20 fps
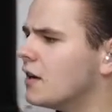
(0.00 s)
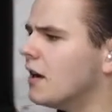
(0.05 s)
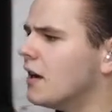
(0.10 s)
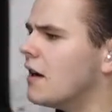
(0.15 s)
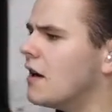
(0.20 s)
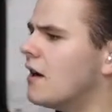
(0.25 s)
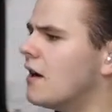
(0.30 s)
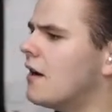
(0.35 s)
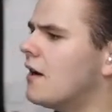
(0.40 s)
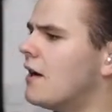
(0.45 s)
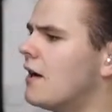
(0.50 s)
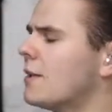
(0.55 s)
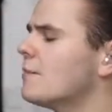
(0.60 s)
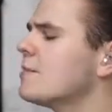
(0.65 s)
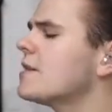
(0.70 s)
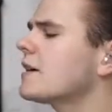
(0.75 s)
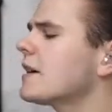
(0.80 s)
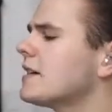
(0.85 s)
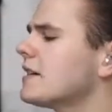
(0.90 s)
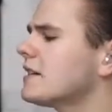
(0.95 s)
Ah, and
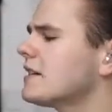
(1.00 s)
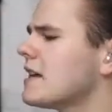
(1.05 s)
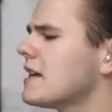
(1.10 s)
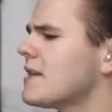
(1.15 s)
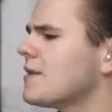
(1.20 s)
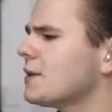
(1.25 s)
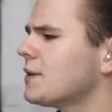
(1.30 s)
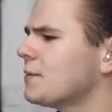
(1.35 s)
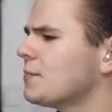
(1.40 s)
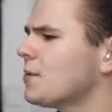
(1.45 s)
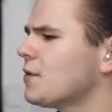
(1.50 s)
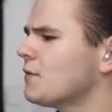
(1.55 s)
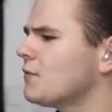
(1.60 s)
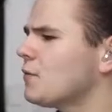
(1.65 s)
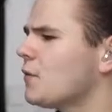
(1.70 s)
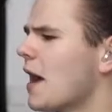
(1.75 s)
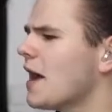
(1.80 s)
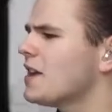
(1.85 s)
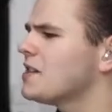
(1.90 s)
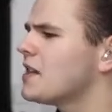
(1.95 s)
we can see this
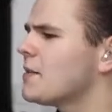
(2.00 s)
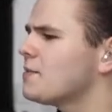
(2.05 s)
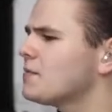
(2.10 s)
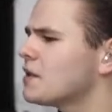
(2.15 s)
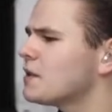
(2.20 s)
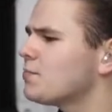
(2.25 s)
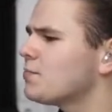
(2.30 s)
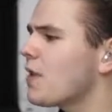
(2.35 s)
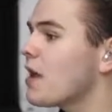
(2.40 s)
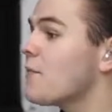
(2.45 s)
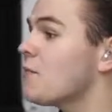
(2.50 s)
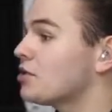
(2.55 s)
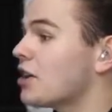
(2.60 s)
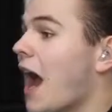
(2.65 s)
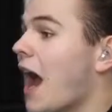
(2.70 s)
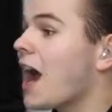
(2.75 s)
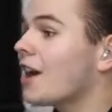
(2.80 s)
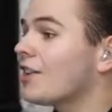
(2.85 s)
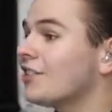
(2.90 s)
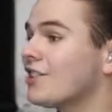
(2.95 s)
beautiful heads-up display, which
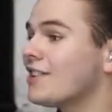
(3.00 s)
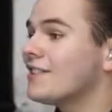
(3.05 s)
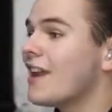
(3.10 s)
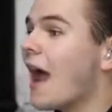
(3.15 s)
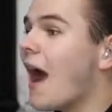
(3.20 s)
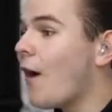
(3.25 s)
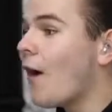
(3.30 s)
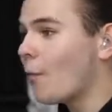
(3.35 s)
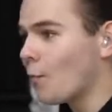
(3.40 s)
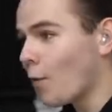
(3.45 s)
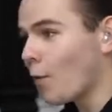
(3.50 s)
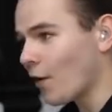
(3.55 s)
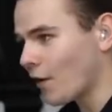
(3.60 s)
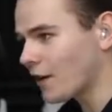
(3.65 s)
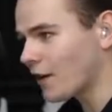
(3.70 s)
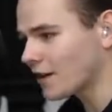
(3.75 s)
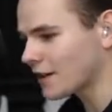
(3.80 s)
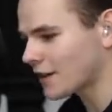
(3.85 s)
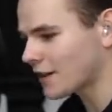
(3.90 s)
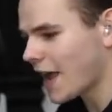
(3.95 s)
actually now
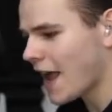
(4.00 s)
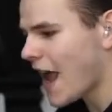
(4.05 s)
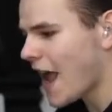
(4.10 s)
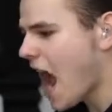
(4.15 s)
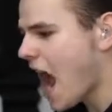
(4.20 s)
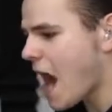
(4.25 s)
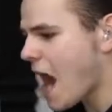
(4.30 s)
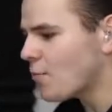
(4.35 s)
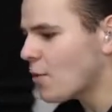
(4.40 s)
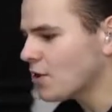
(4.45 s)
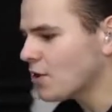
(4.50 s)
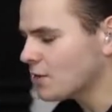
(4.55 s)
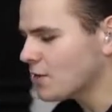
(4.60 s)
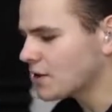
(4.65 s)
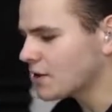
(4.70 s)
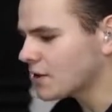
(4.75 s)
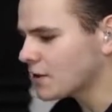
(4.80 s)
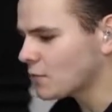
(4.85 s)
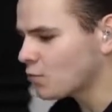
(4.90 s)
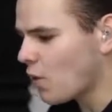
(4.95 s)
works. I wonder if
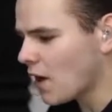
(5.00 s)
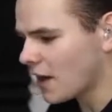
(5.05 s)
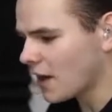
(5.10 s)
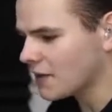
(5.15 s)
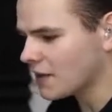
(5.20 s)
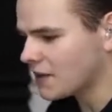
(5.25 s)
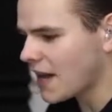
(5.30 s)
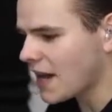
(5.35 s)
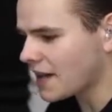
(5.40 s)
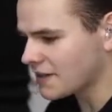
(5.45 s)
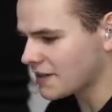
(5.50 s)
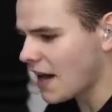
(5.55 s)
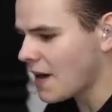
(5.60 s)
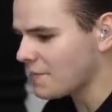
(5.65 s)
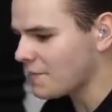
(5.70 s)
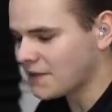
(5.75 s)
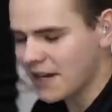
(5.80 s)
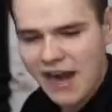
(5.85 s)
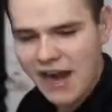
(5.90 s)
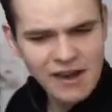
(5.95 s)
it's going to work in the next
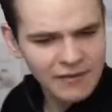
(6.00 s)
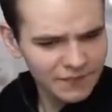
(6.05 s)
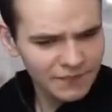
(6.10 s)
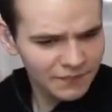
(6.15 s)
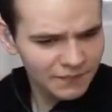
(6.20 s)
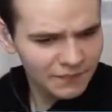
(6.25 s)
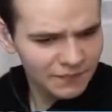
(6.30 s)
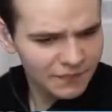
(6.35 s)
update.